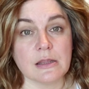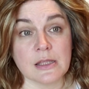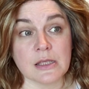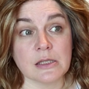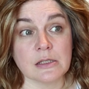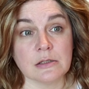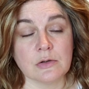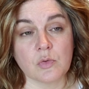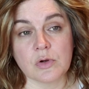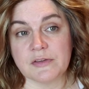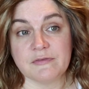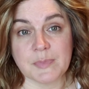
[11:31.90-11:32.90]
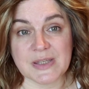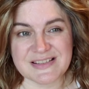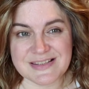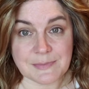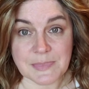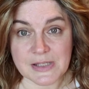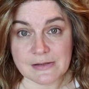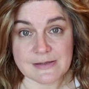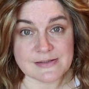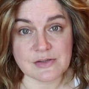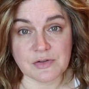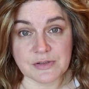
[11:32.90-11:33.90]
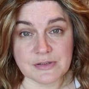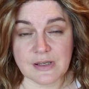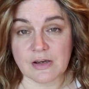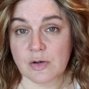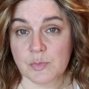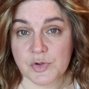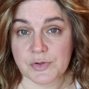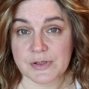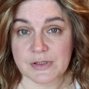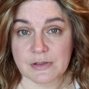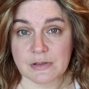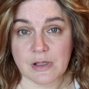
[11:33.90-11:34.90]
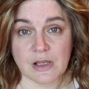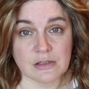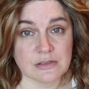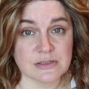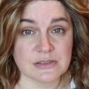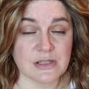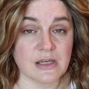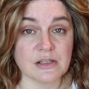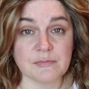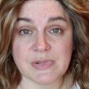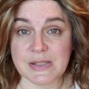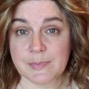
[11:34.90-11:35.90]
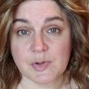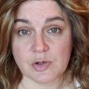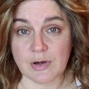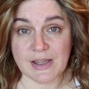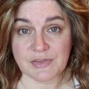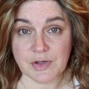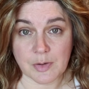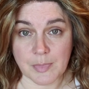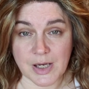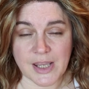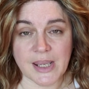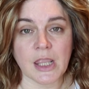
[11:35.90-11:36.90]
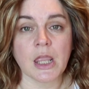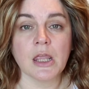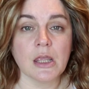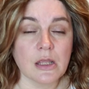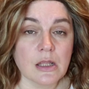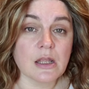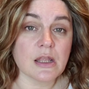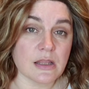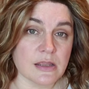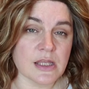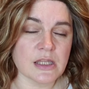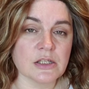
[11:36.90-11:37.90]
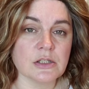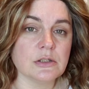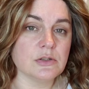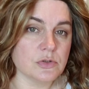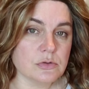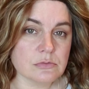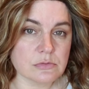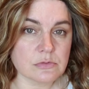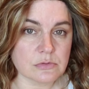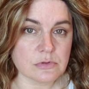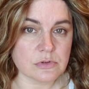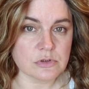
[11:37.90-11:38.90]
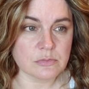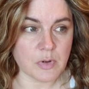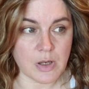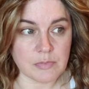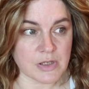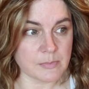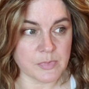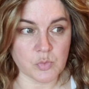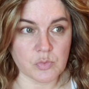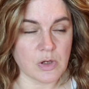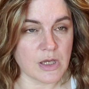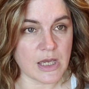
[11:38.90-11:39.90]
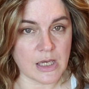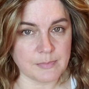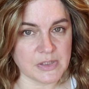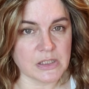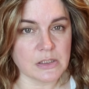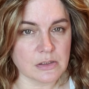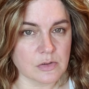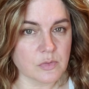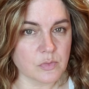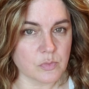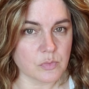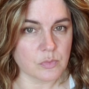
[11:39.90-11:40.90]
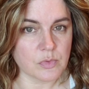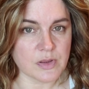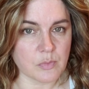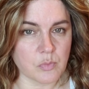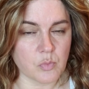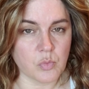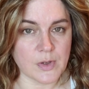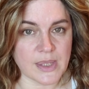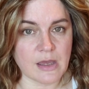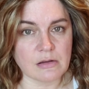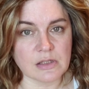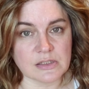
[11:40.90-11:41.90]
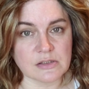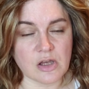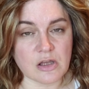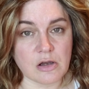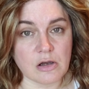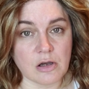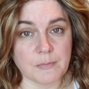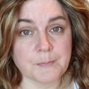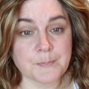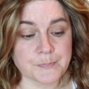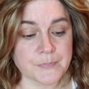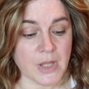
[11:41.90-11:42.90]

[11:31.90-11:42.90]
then, or you've picked something like salted caramel that not a ton of people are out there buying, then you're probably going to be real happy with wigoutlet.com.